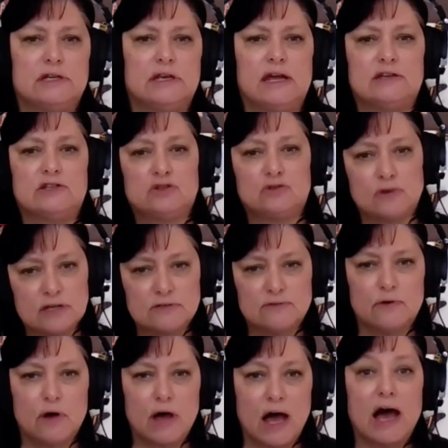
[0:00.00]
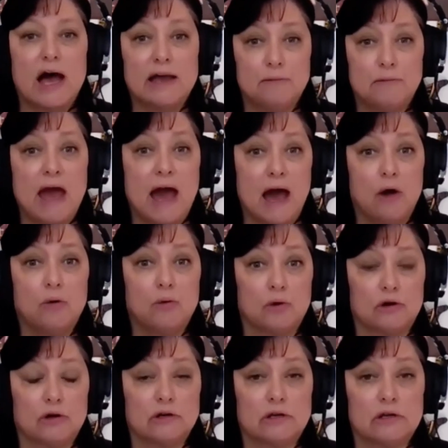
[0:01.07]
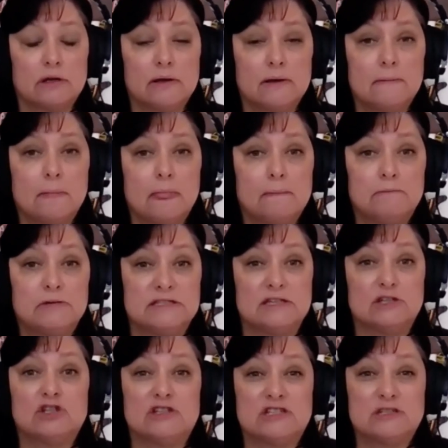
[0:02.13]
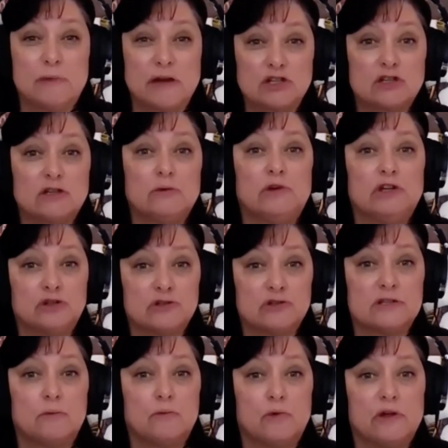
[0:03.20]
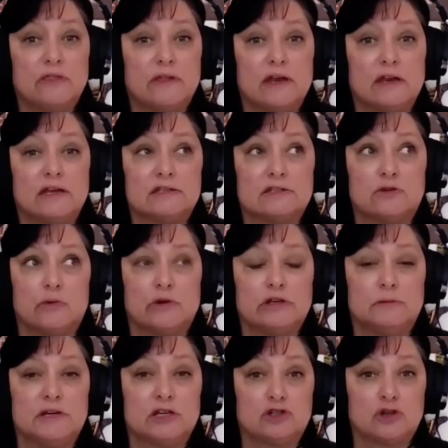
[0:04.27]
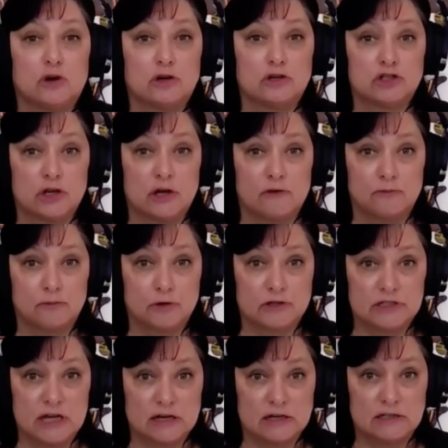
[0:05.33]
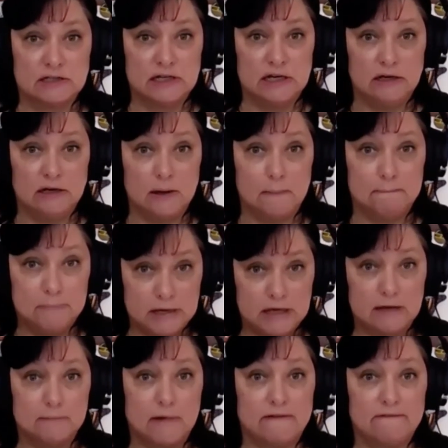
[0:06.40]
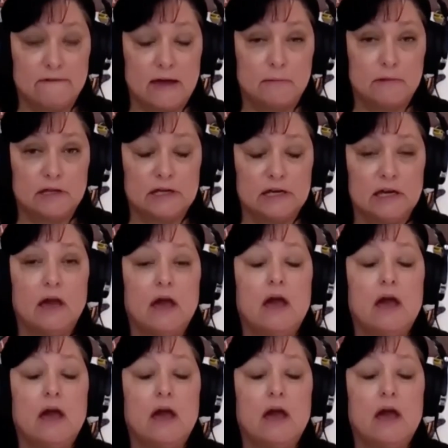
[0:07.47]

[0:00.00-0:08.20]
a stressful, high-powered position, especially when you're someone that is going to be in charge of protecting me and my family,